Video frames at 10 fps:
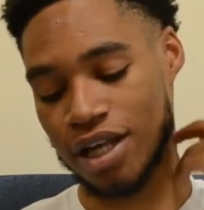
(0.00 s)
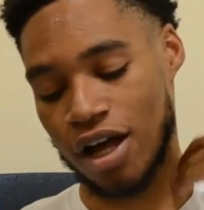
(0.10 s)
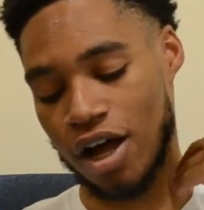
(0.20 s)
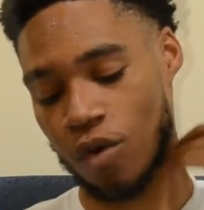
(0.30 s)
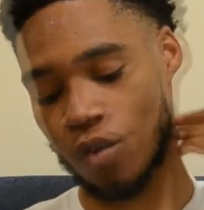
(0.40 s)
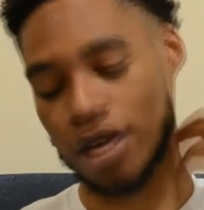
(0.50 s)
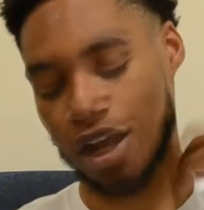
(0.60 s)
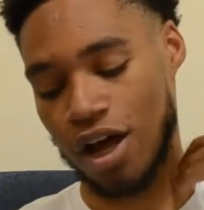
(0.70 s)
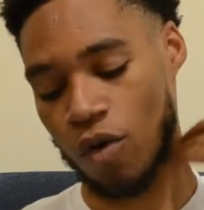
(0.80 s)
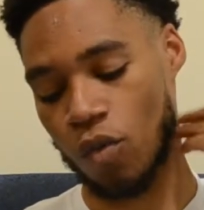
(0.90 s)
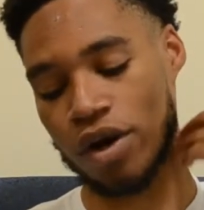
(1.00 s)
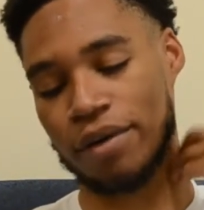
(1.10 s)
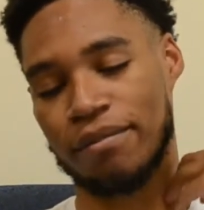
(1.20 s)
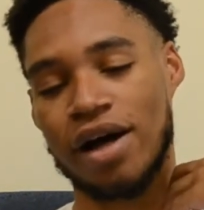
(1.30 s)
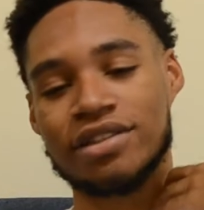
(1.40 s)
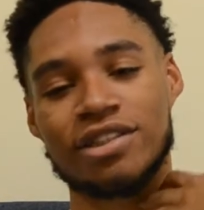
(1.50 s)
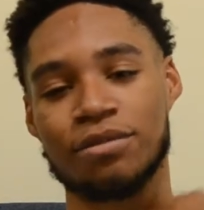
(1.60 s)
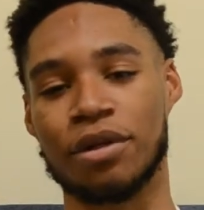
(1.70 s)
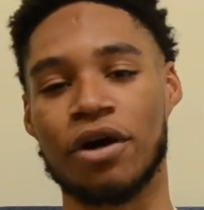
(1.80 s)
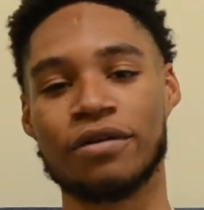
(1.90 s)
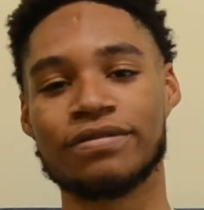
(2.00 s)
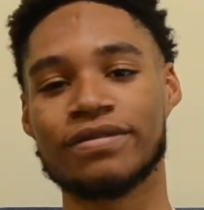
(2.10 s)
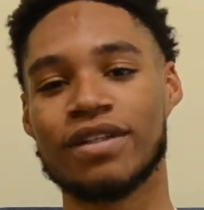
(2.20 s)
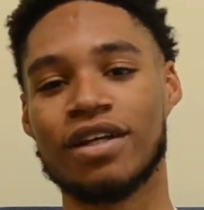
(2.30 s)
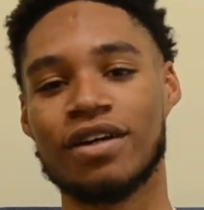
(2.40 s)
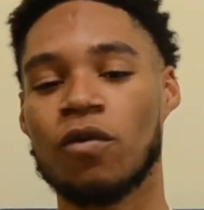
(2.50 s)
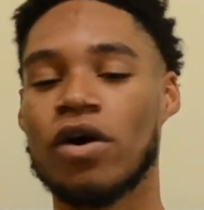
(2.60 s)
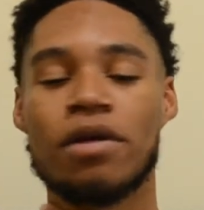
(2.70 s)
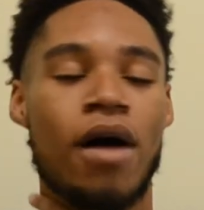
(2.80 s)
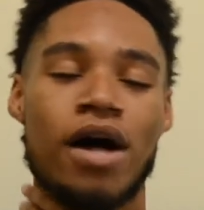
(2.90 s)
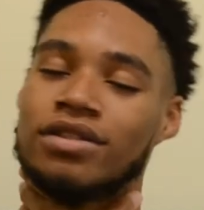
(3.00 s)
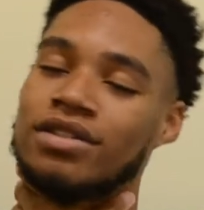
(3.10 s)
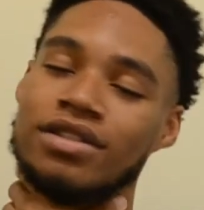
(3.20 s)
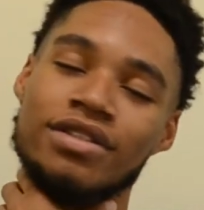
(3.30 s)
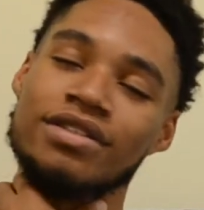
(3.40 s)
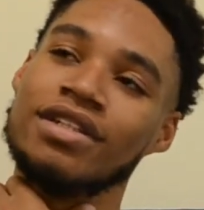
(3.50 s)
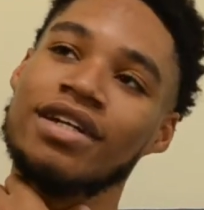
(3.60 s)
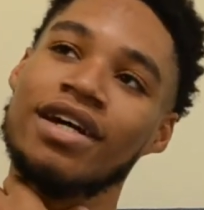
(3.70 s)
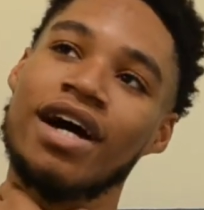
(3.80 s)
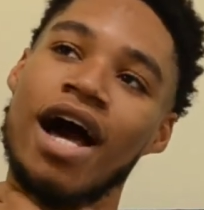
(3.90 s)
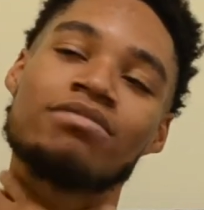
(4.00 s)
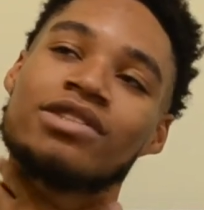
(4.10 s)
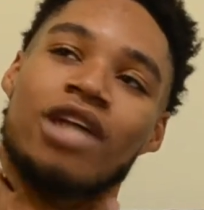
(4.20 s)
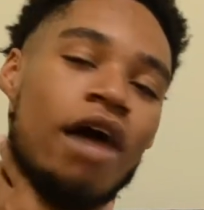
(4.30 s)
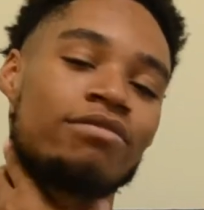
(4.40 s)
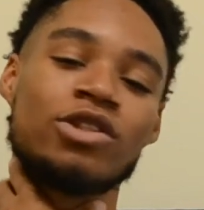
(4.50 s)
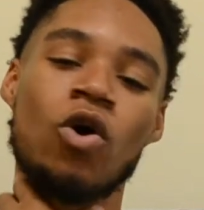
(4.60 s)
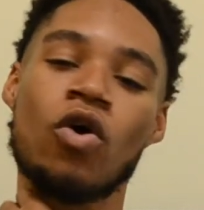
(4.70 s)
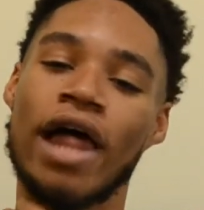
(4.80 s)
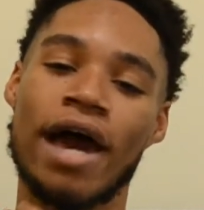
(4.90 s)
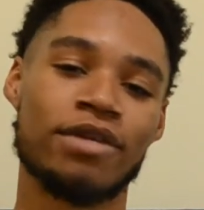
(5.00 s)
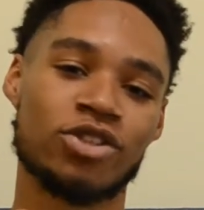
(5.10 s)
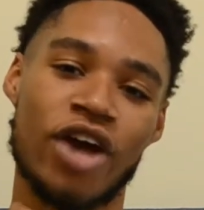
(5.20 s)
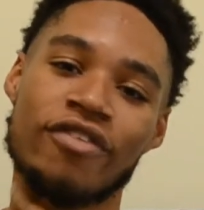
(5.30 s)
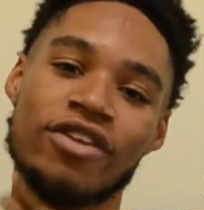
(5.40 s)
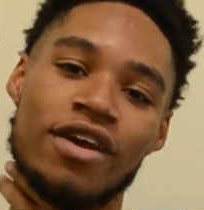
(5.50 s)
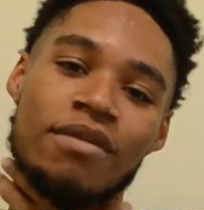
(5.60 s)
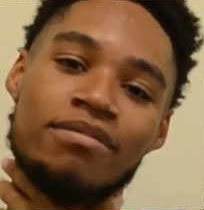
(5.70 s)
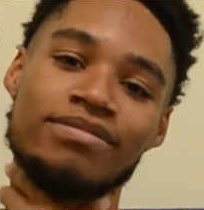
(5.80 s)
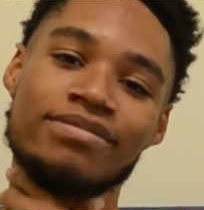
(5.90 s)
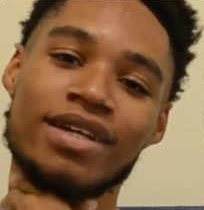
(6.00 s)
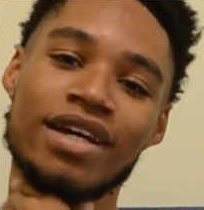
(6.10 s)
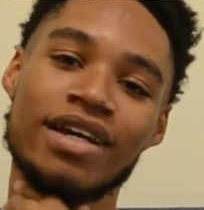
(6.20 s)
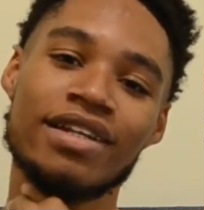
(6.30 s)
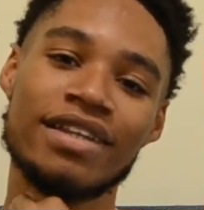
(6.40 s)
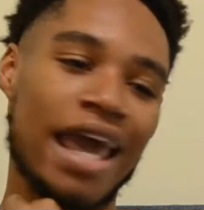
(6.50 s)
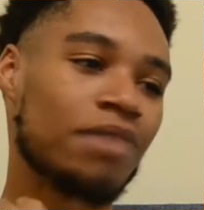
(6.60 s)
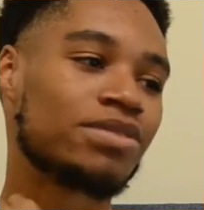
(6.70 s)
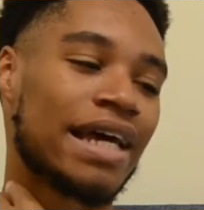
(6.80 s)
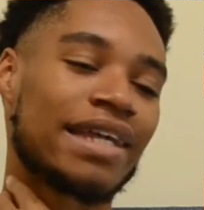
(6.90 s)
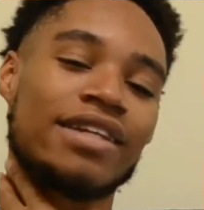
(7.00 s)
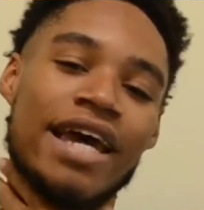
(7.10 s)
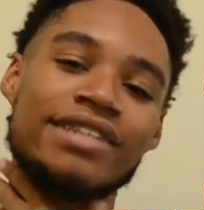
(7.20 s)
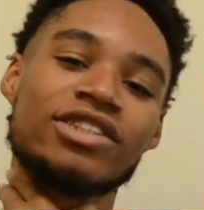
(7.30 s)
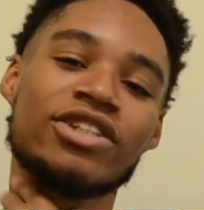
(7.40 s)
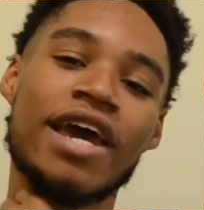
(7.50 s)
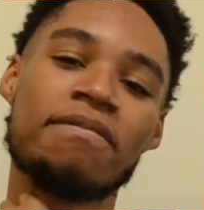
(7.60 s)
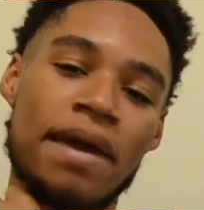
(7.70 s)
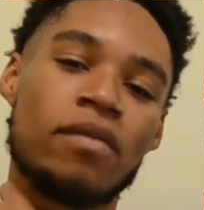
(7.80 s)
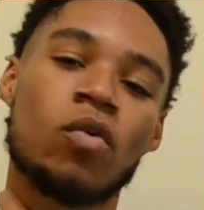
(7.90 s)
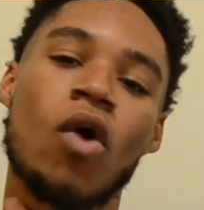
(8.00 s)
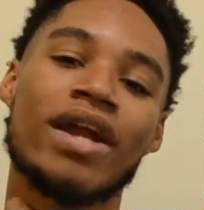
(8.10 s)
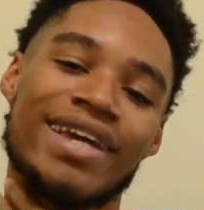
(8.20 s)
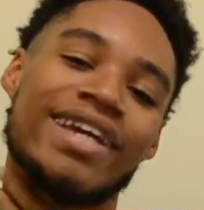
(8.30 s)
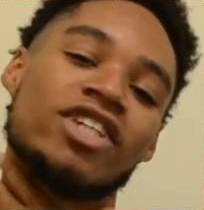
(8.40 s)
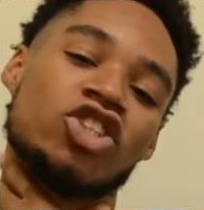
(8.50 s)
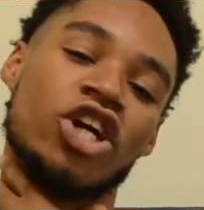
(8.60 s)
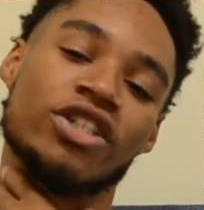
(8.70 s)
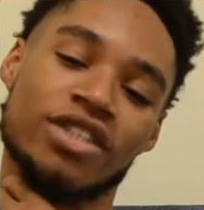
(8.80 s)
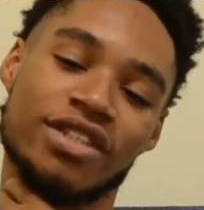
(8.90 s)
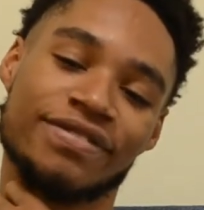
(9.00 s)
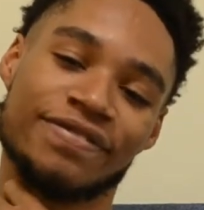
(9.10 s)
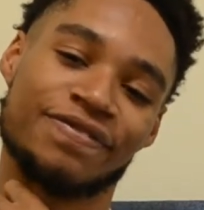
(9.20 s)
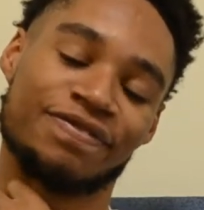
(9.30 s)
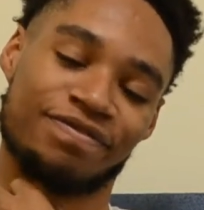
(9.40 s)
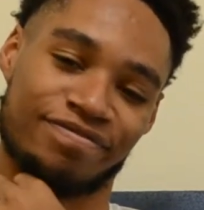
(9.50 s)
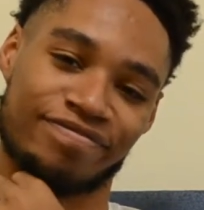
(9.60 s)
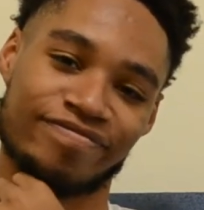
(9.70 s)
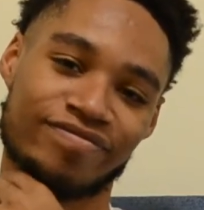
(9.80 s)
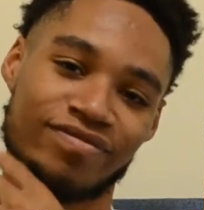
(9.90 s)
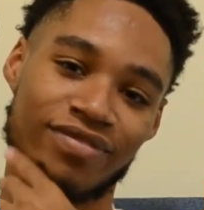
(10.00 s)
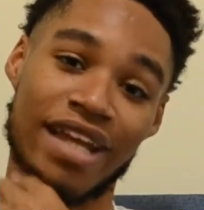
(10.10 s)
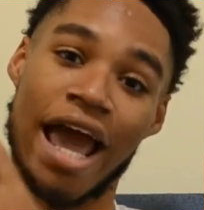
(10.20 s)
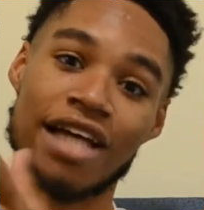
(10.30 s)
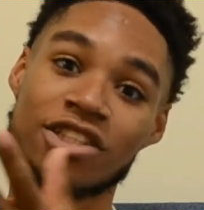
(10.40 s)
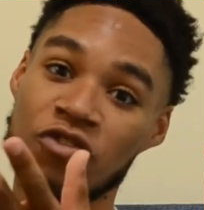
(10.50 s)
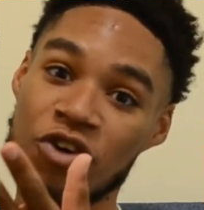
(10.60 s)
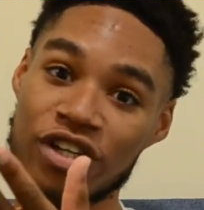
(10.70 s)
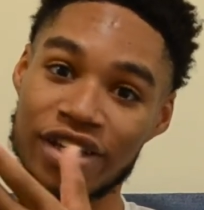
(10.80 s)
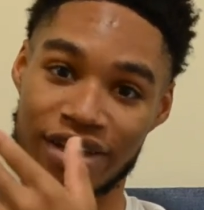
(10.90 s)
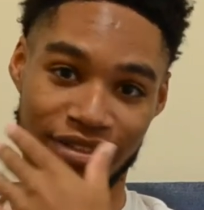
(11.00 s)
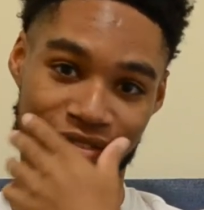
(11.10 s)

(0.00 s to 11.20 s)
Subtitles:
What a monster, bro. What a monster. I'm so glad we drafted him. Games like yesterday made me want to get his jersey. As a rookie.